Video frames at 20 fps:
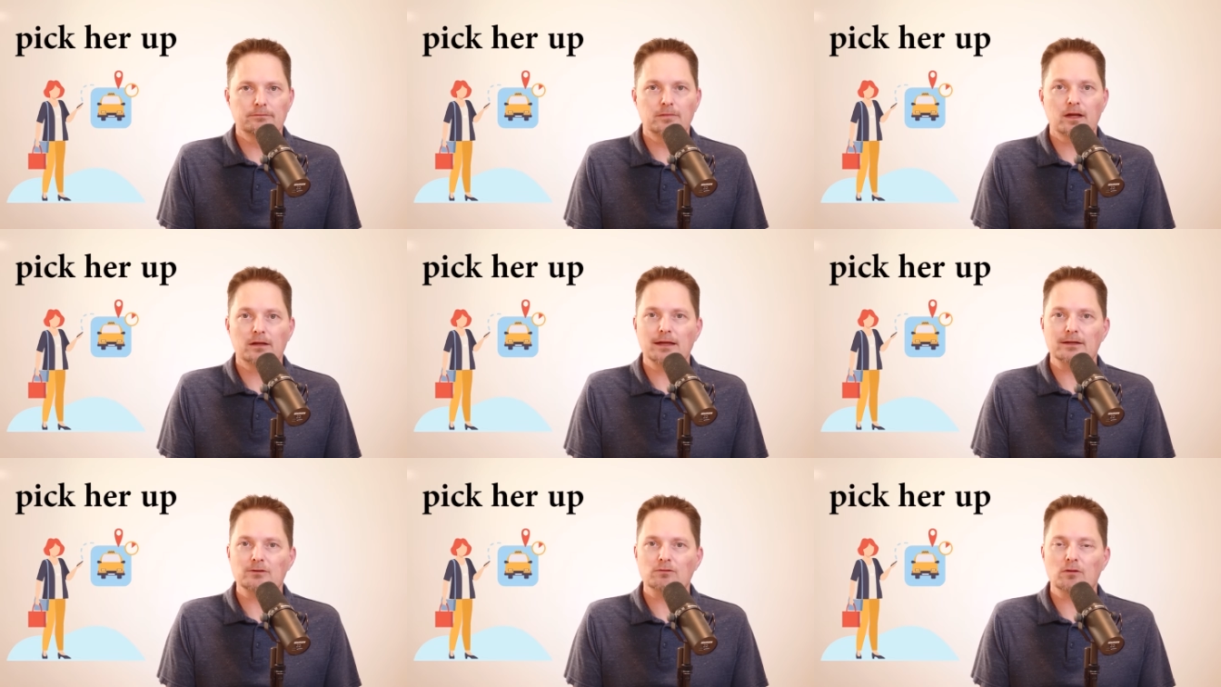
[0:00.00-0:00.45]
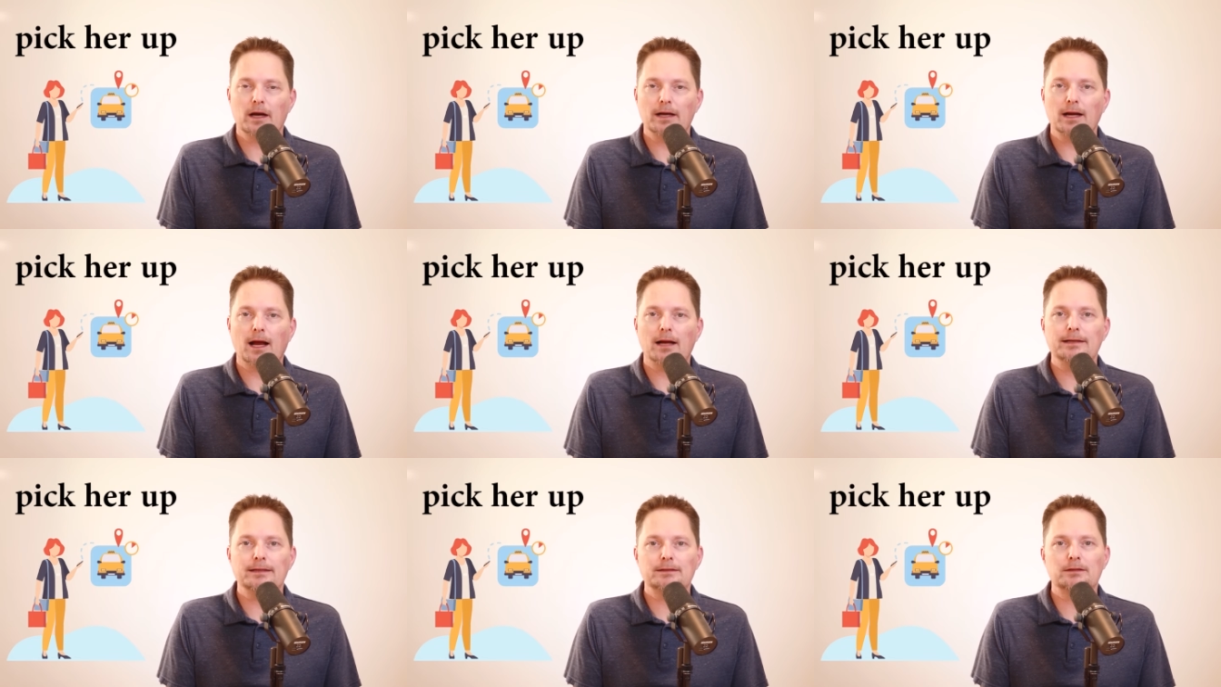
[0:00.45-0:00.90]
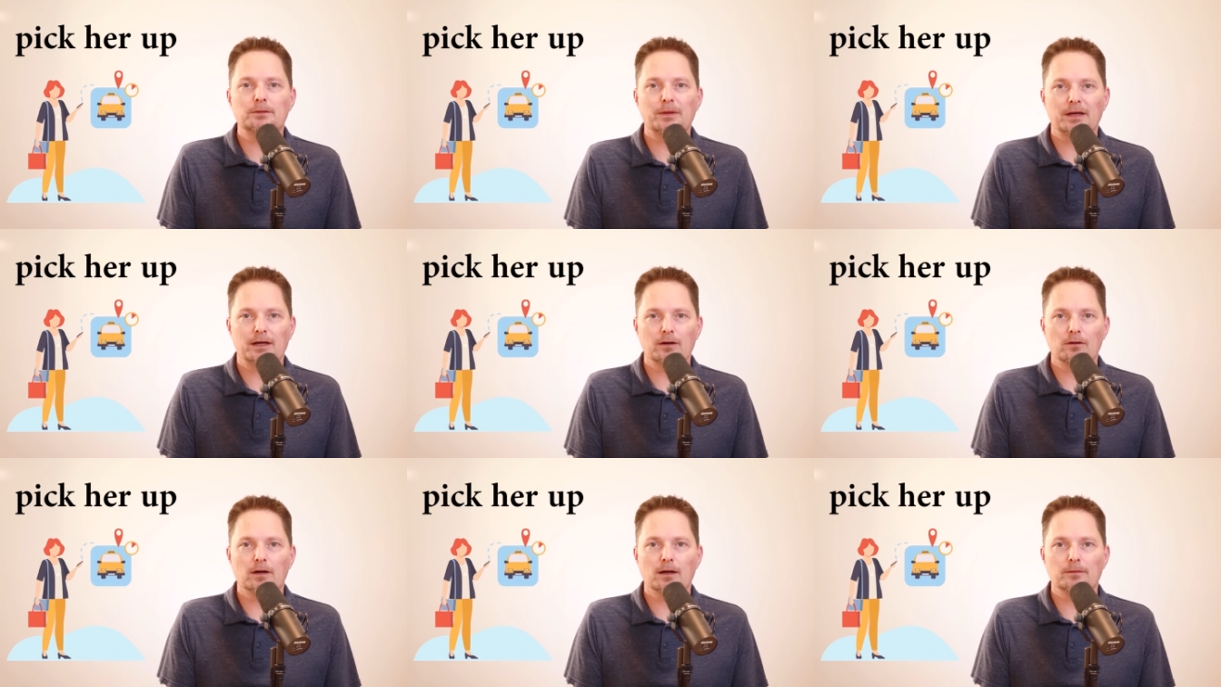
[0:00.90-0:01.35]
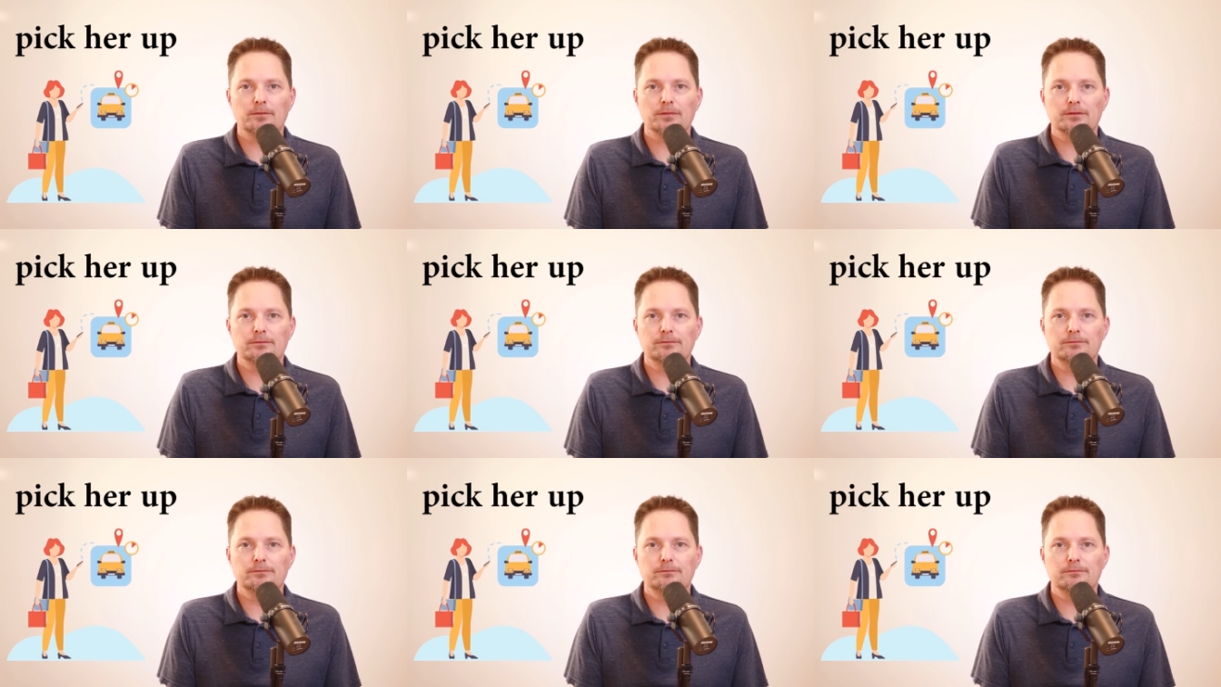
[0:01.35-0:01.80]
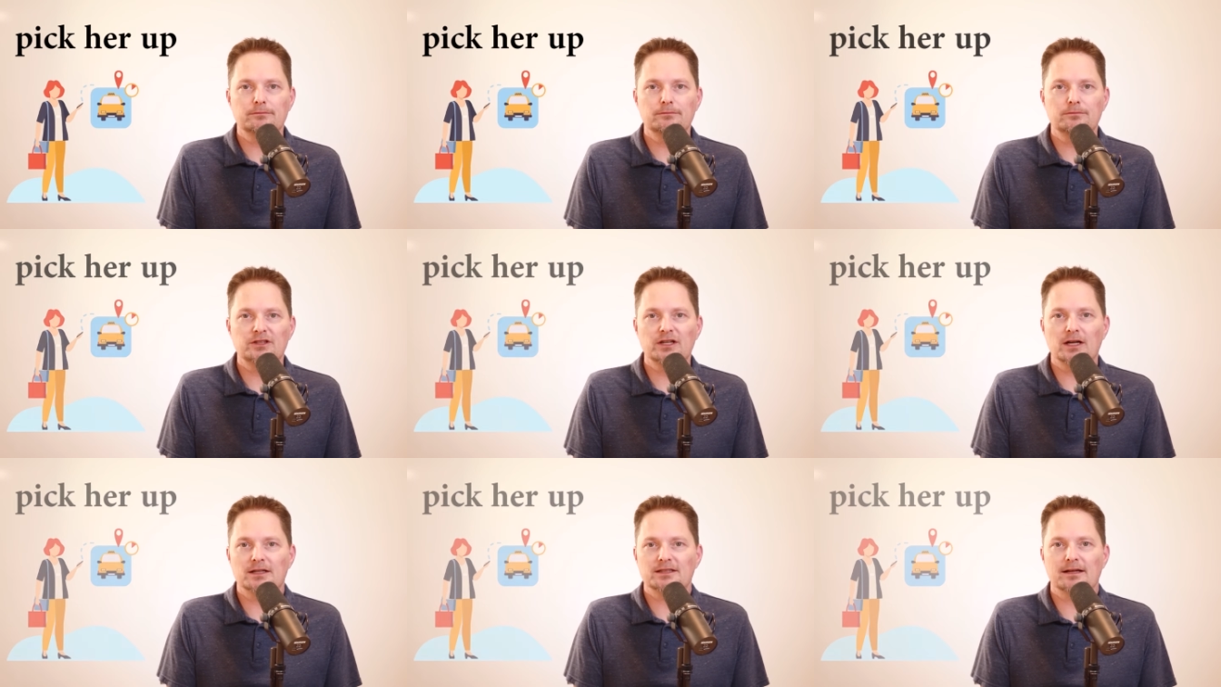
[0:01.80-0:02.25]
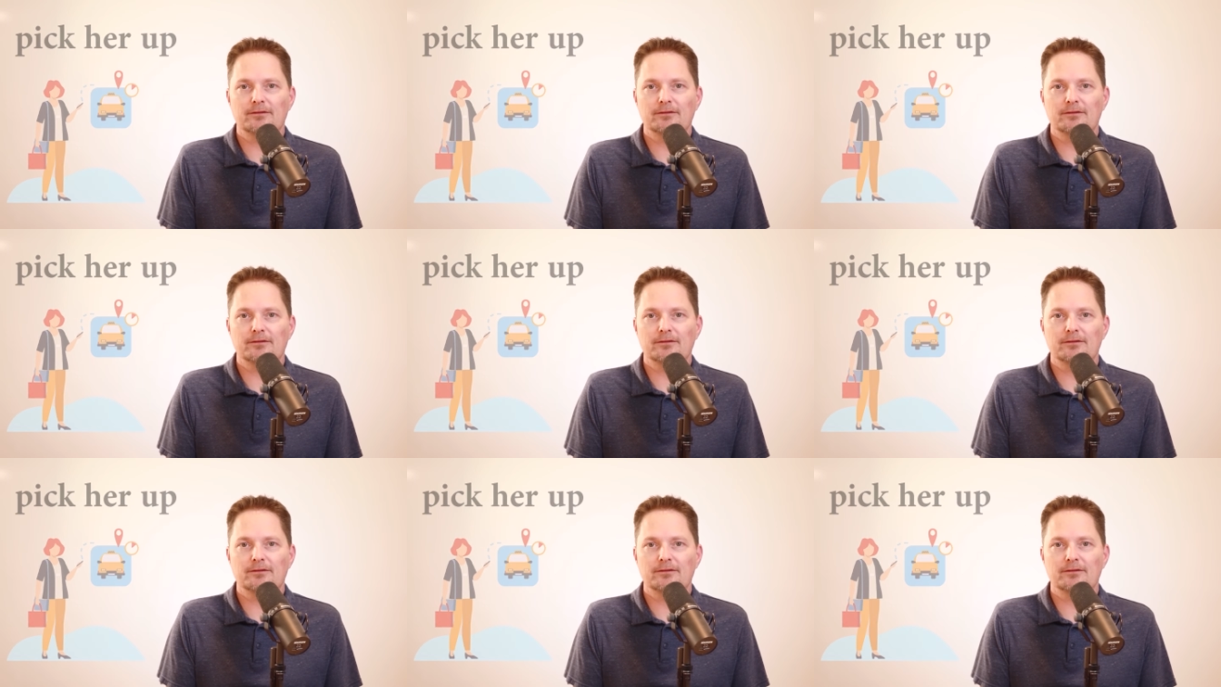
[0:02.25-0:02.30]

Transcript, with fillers: That's right, I need to pick her up. She doesn't